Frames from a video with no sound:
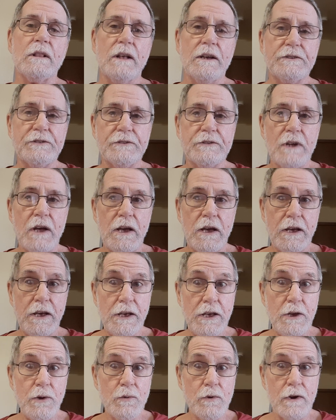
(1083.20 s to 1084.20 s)
lest
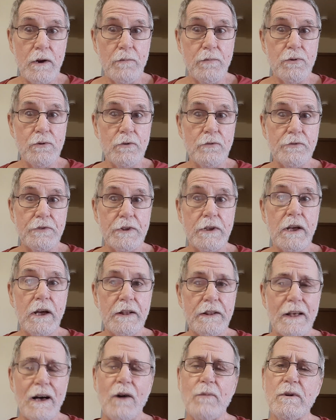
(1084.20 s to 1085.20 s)
he reprove thee, and
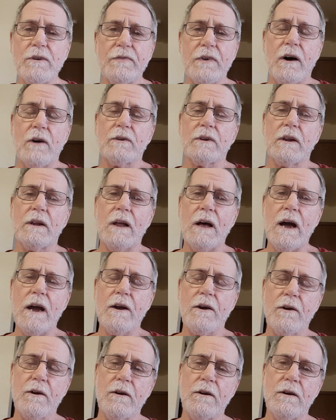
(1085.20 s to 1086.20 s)
thou be found a
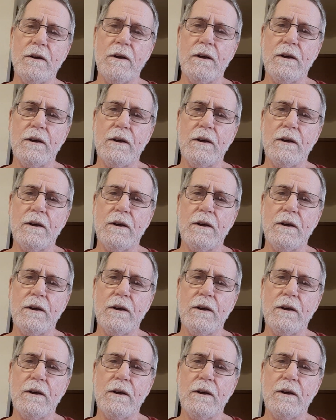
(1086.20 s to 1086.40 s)
liar.